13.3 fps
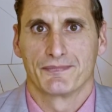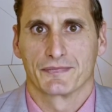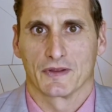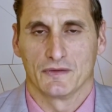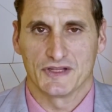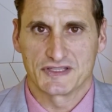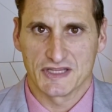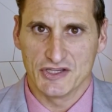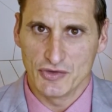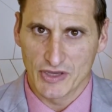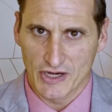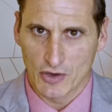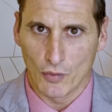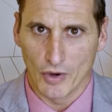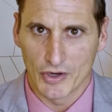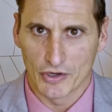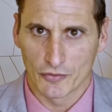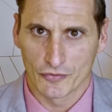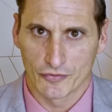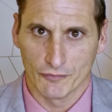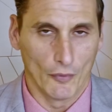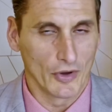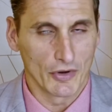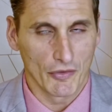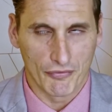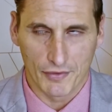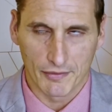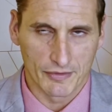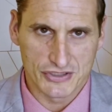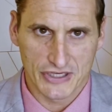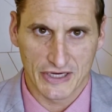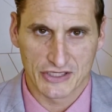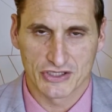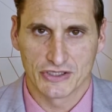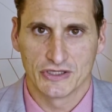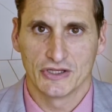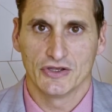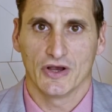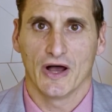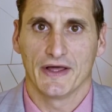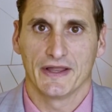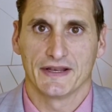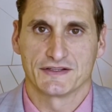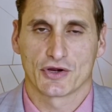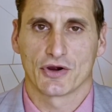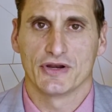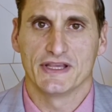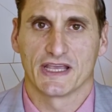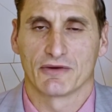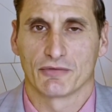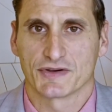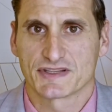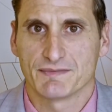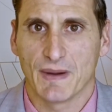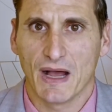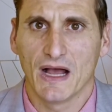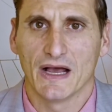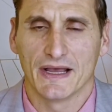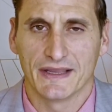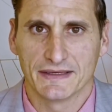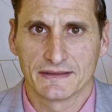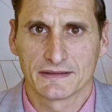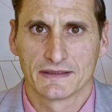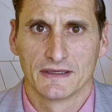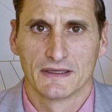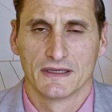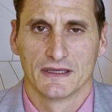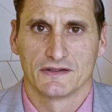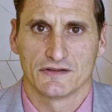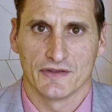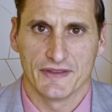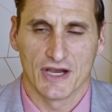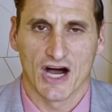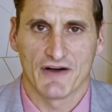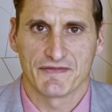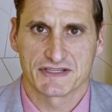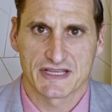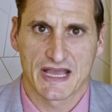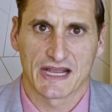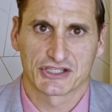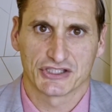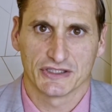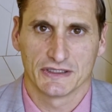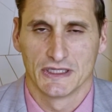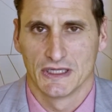let's say you get a 103 rejection. An attorney can respond to the office action.